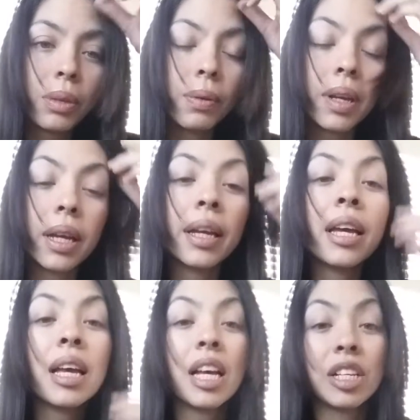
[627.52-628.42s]
Okay?
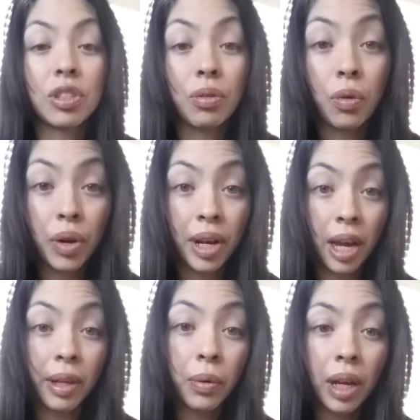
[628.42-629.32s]
So
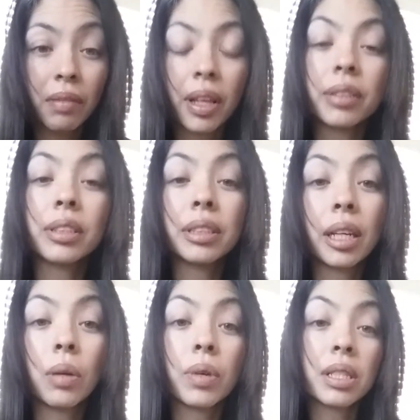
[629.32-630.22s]
now that we have the
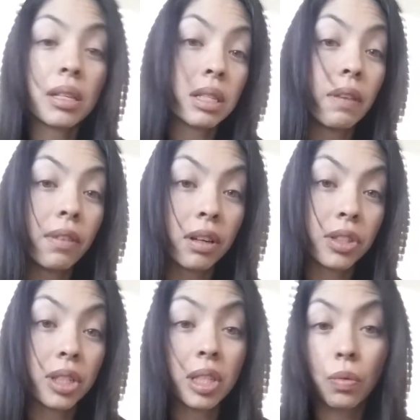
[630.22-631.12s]
understanding what's the
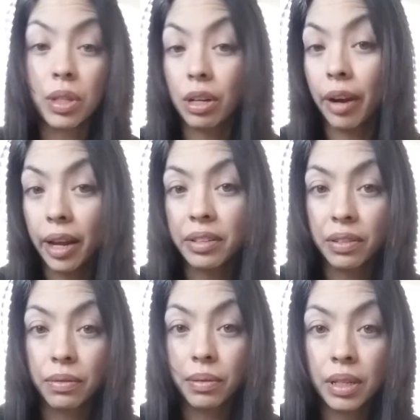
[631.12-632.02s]
subconscious and what's our
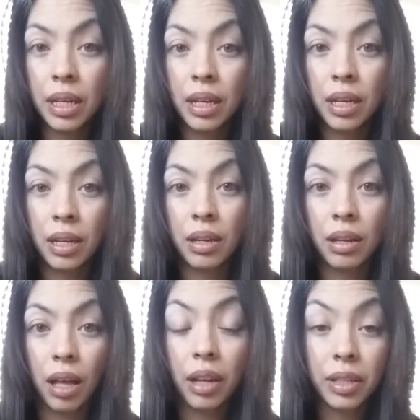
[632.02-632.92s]
active
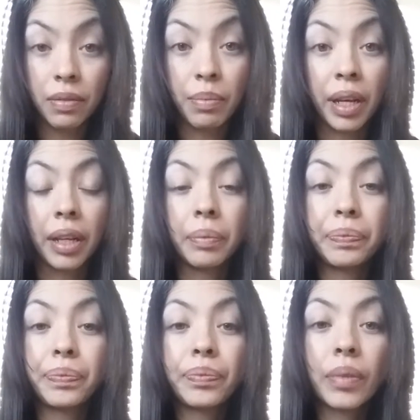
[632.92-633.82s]
mind,
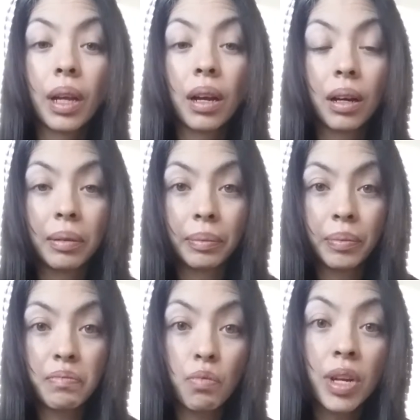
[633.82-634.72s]

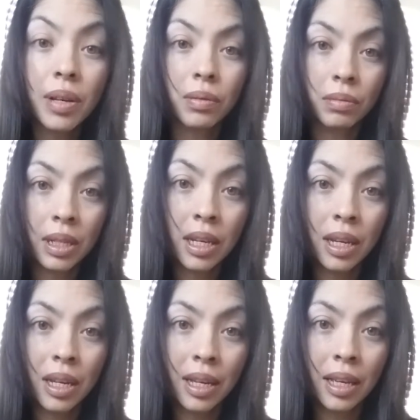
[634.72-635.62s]
we can
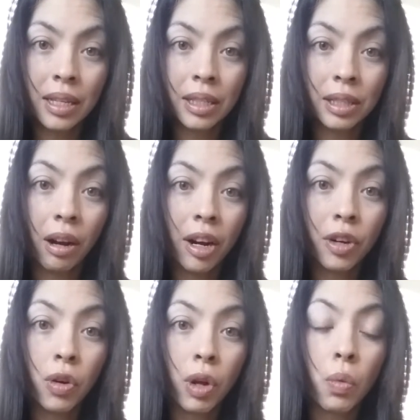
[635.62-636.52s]
start
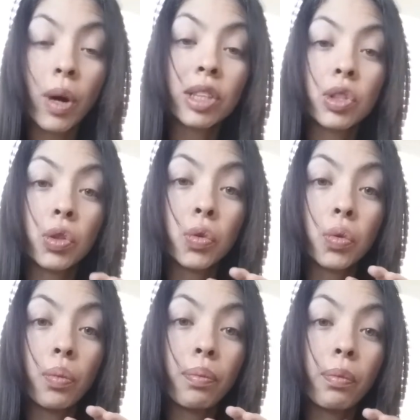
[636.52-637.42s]
knowing what
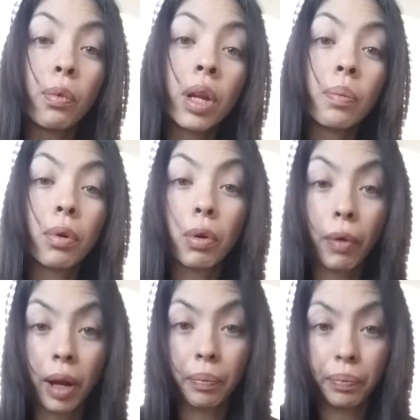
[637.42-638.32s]
to
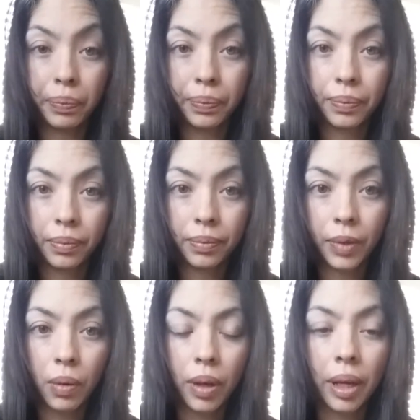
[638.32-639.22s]
reprogram.
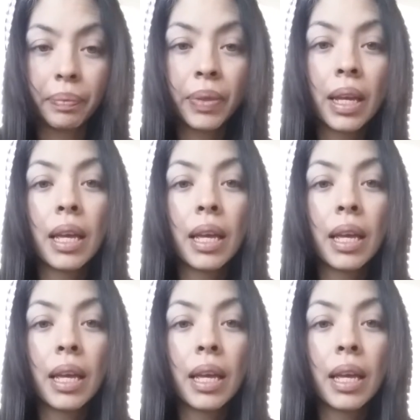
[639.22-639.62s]
Okay?